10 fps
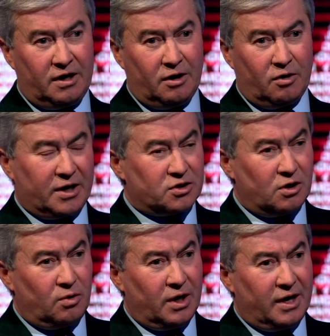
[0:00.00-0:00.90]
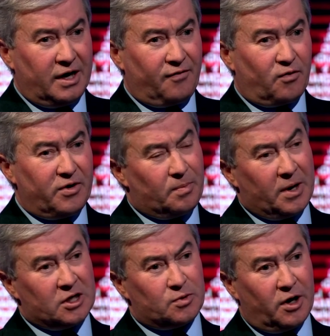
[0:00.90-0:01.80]
okay, so if we're in the
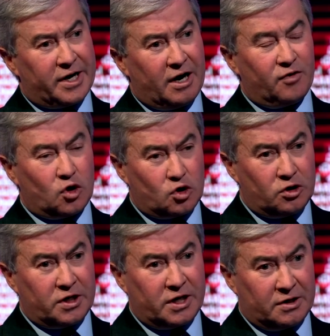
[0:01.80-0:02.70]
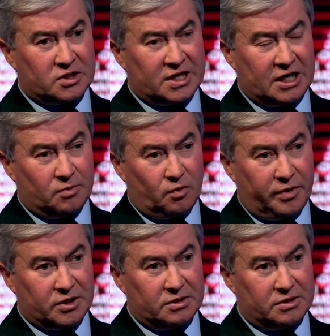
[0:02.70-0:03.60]
place we are now for good and understandable
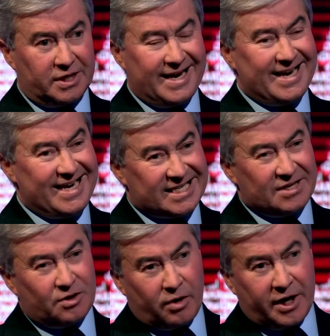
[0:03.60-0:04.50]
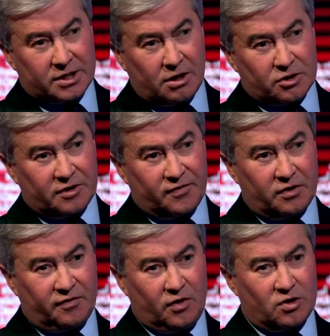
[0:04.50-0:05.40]
reasons, is it the right answer
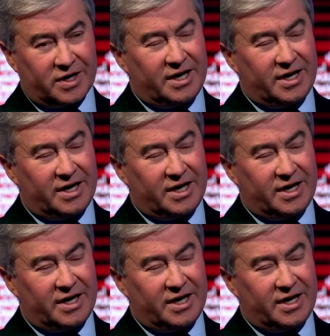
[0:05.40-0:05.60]
for the future?